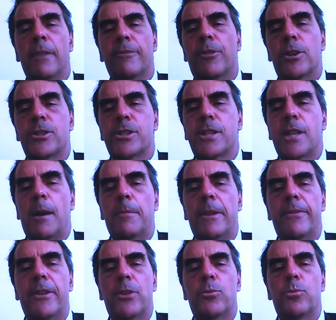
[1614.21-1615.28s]
for some
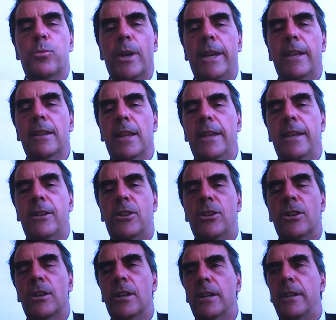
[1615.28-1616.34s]
of the really
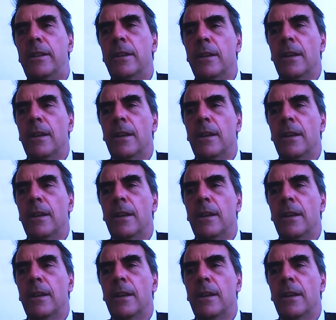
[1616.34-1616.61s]
good,